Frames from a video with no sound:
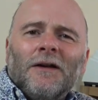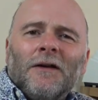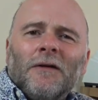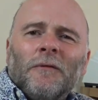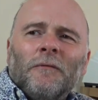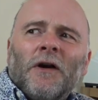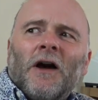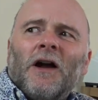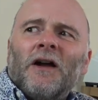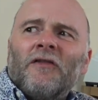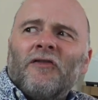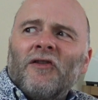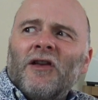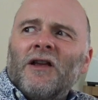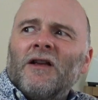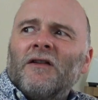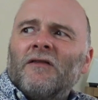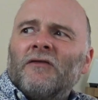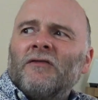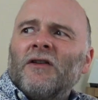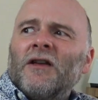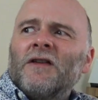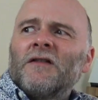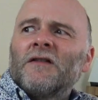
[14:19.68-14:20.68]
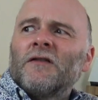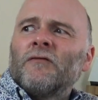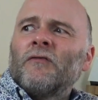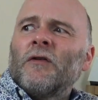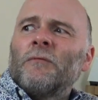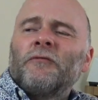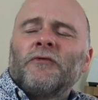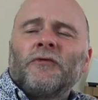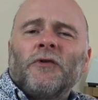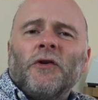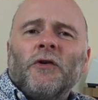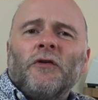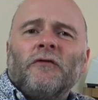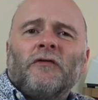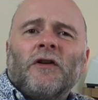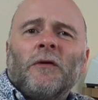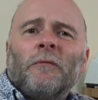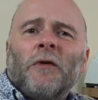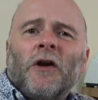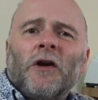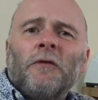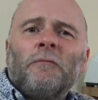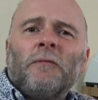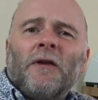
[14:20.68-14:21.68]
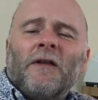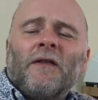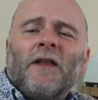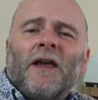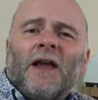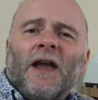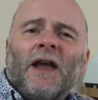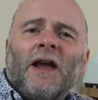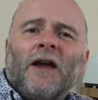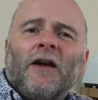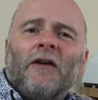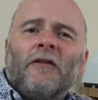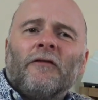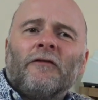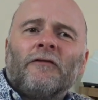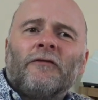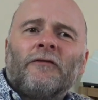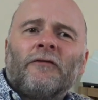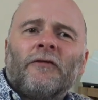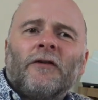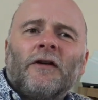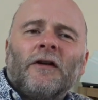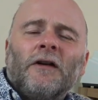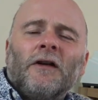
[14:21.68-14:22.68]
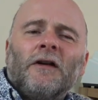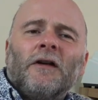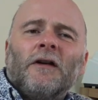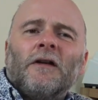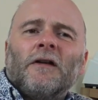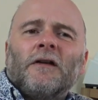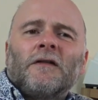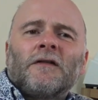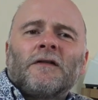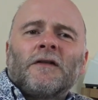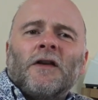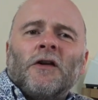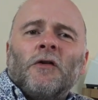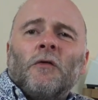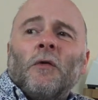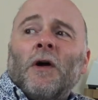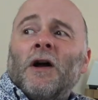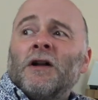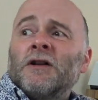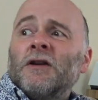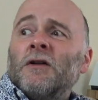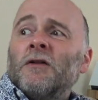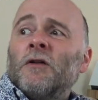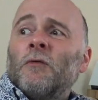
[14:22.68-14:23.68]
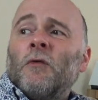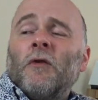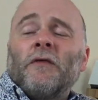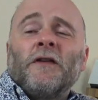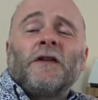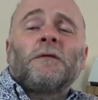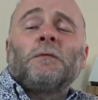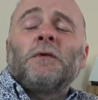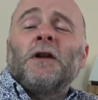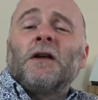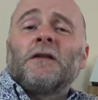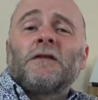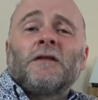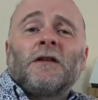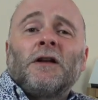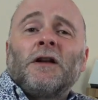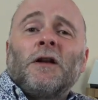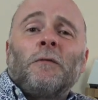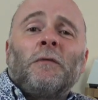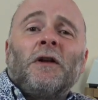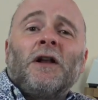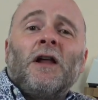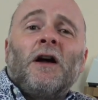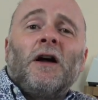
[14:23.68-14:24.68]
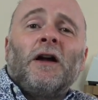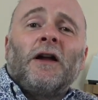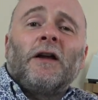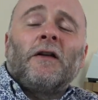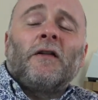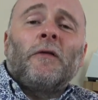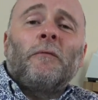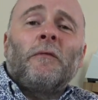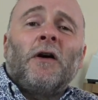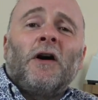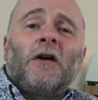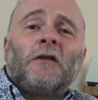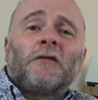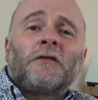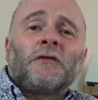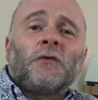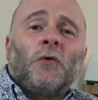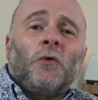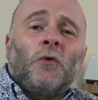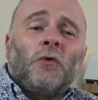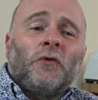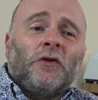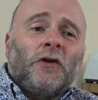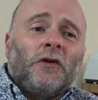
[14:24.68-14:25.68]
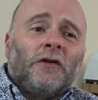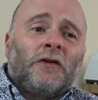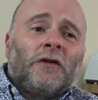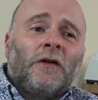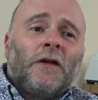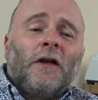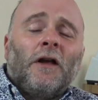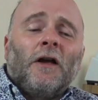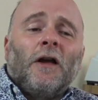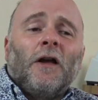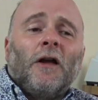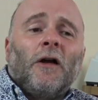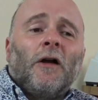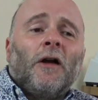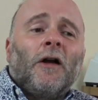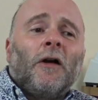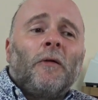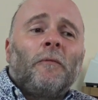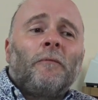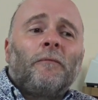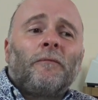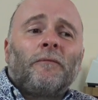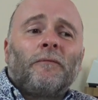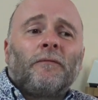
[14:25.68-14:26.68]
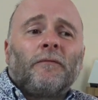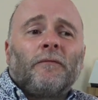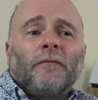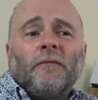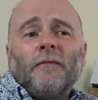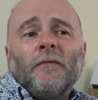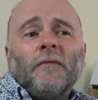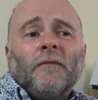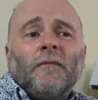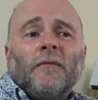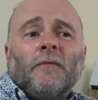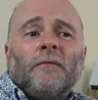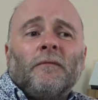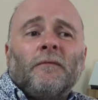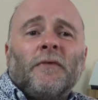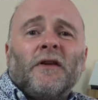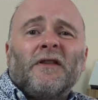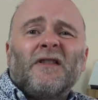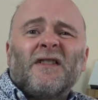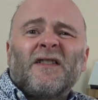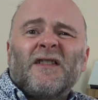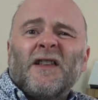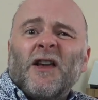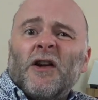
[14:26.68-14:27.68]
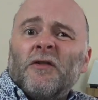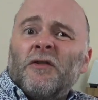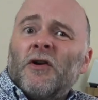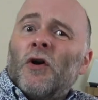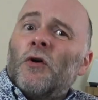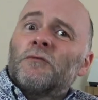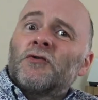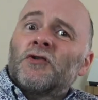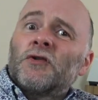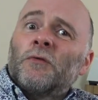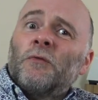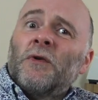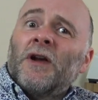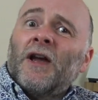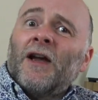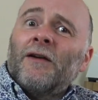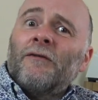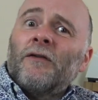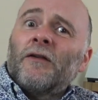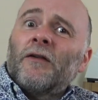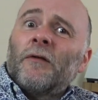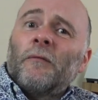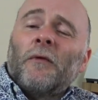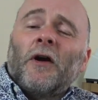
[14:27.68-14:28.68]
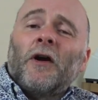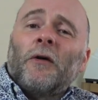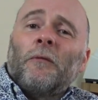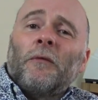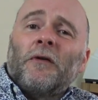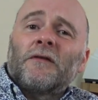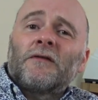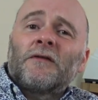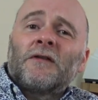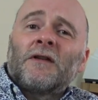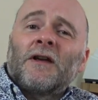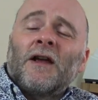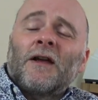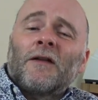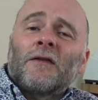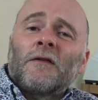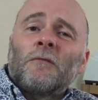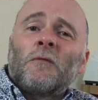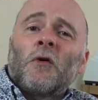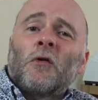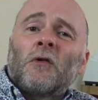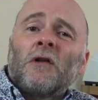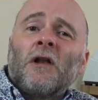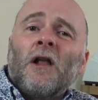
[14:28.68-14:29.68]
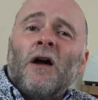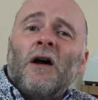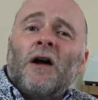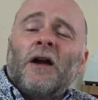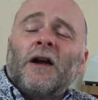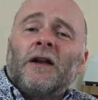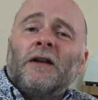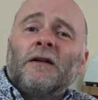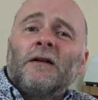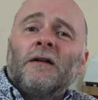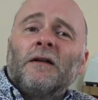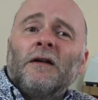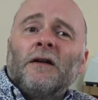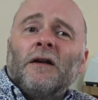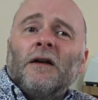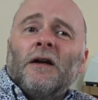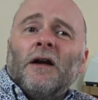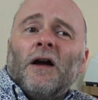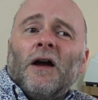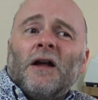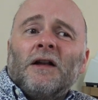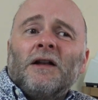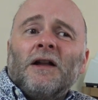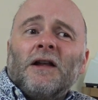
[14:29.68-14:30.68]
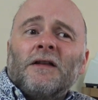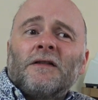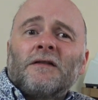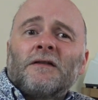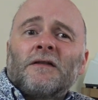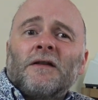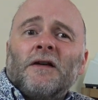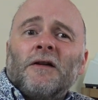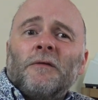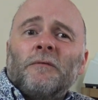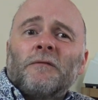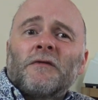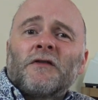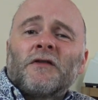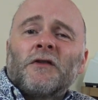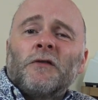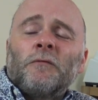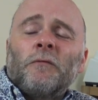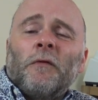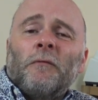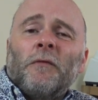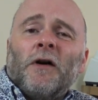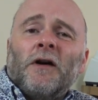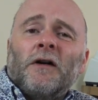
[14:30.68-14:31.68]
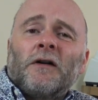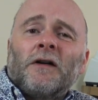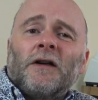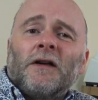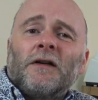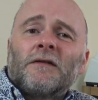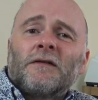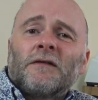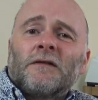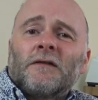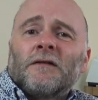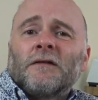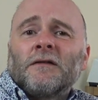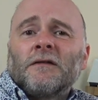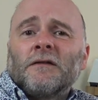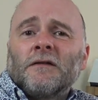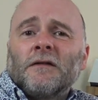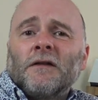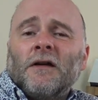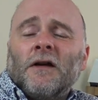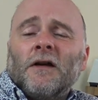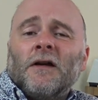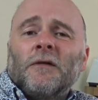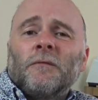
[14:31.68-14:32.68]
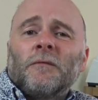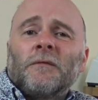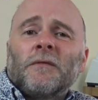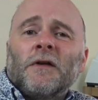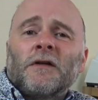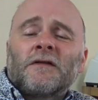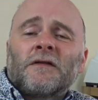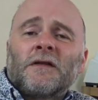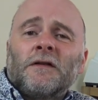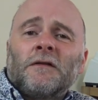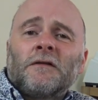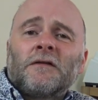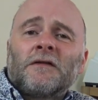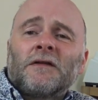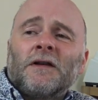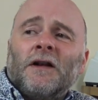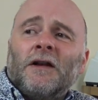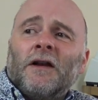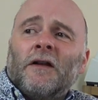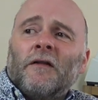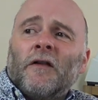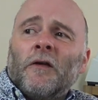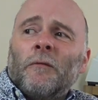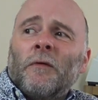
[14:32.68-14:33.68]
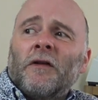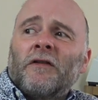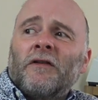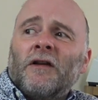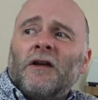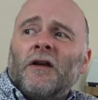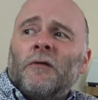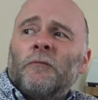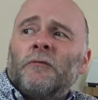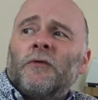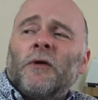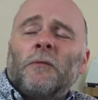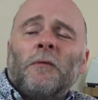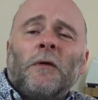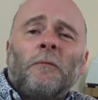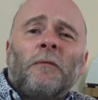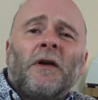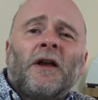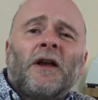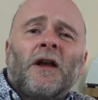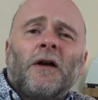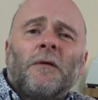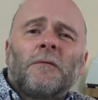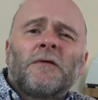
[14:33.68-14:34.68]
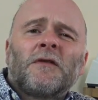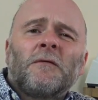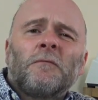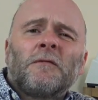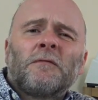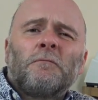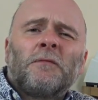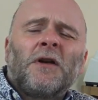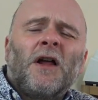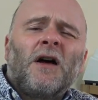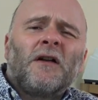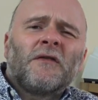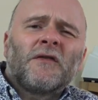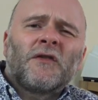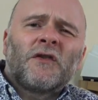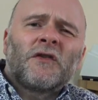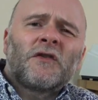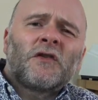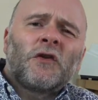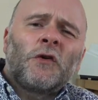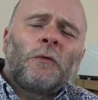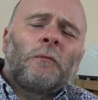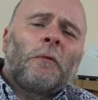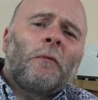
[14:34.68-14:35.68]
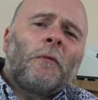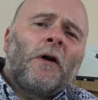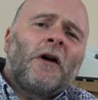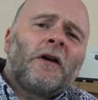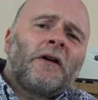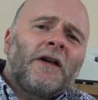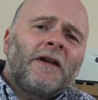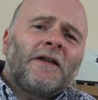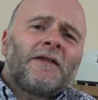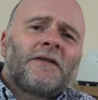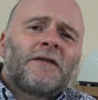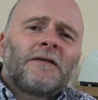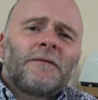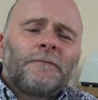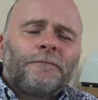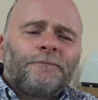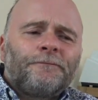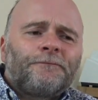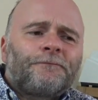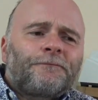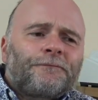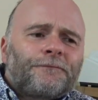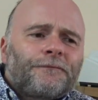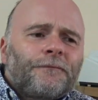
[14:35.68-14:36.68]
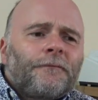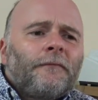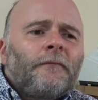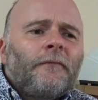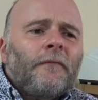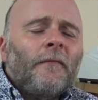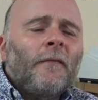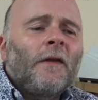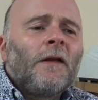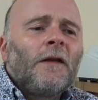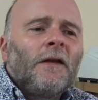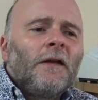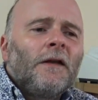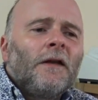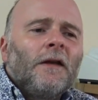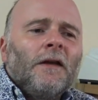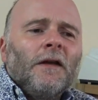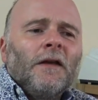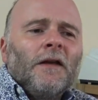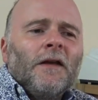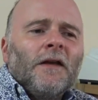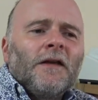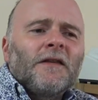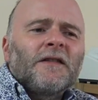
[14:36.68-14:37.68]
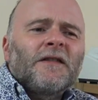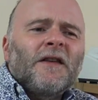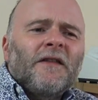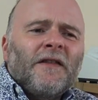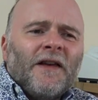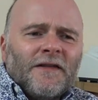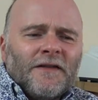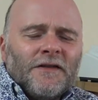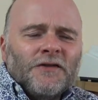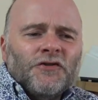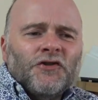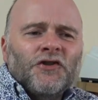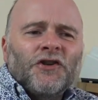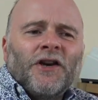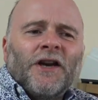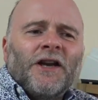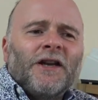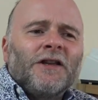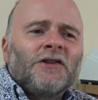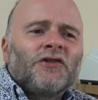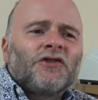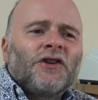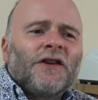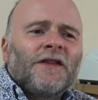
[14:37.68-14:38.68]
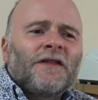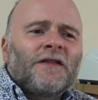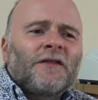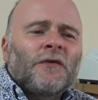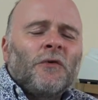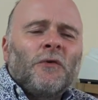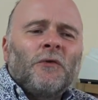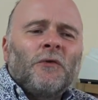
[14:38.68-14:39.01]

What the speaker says: But I think things have improved. I'm hoping they have. So I don't know what these plants are going to be like that Mark's ordered, but it's the only option we have at the moment to get them online, unless supermarkets are still selling them. I think you can probably pick up some plants at supermarkets. So that's a change. It's